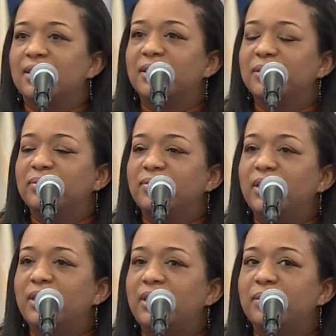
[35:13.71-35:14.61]

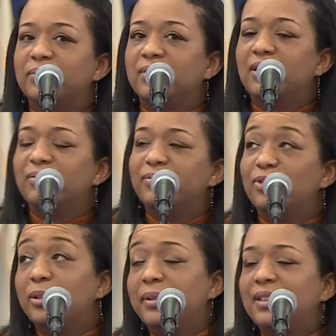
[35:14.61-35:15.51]
very
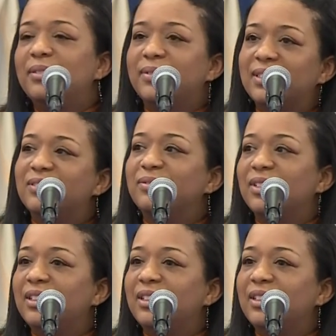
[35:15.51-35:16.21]
informative and